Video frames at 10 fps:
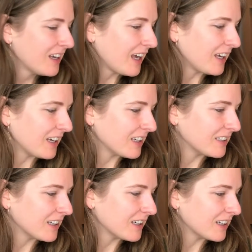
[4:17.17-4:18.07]
And
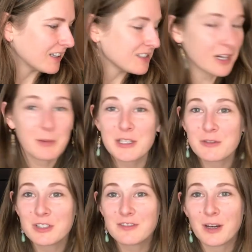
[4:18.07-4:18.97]
Duckman's a
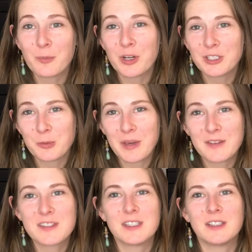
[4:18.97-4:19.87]
really fun one. You may have
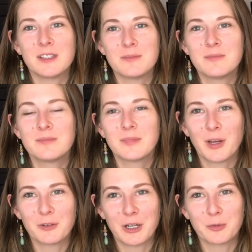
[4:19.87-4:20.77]
seen them
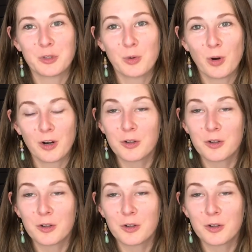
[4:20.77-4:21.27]
around where you are.